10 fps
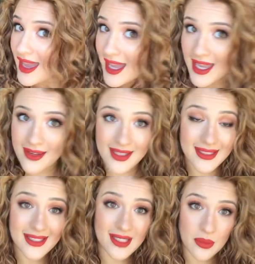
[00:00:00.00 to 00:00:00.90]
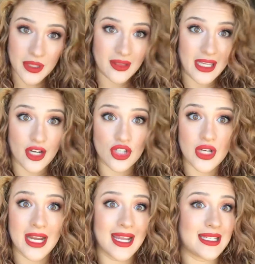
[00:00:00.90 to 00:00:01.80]
And this is completely air
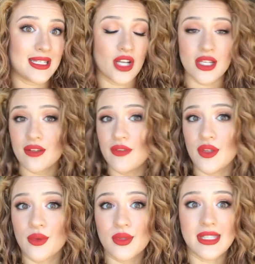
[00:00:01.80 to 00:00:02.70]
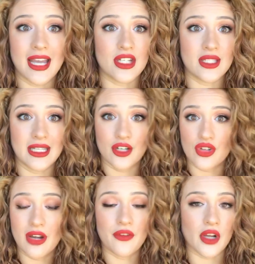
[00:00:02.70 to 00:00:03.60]
dried. I did not diffuse. I just air
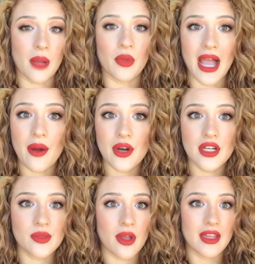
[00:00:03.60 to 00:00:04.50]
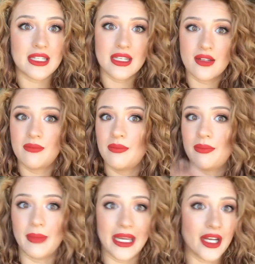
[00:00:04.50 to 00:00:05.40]
dried for a couple hours while I did
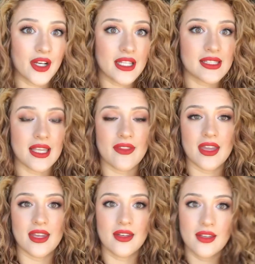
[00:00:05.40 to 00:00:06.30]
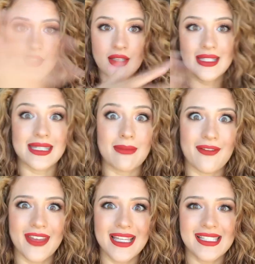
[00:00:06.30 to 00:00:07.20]
my errands and then did my
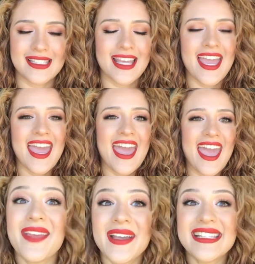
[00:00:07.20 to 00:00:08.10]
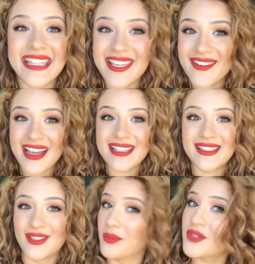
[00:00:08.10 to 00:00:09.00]
face. Anyways, thank you
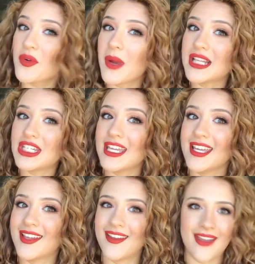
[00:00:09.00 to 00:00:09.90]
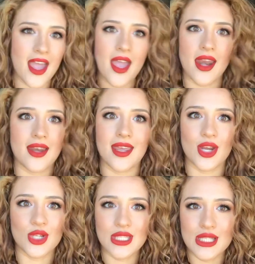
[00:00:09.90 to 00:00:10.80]
guys so much for watching, and
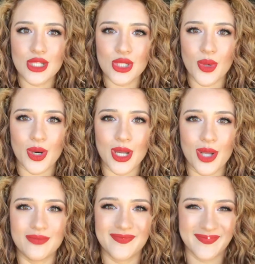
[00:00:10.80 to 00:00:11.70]
here's the tutorial.